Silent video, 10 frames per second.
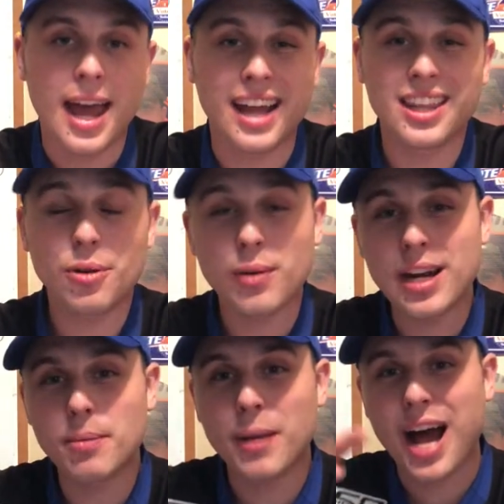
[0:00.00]
And they're
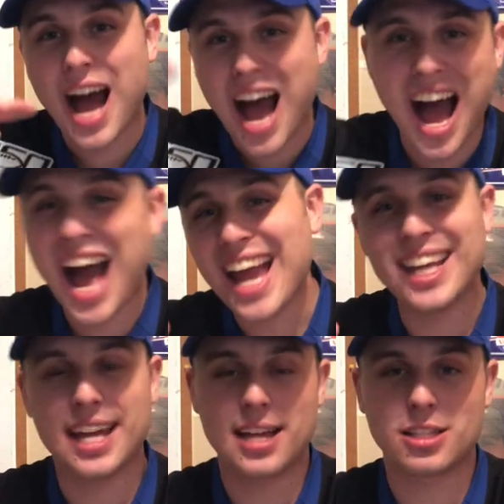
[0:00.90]
rated
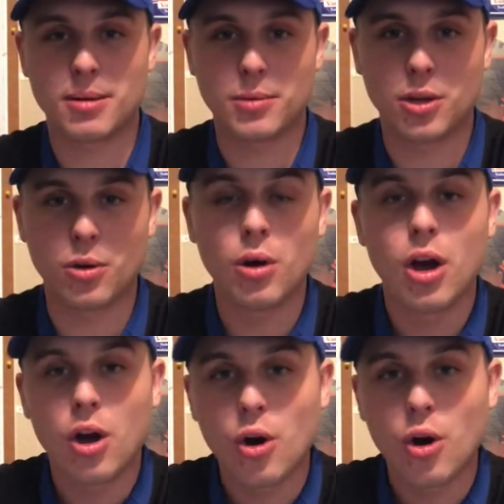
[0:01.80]
behind SMU.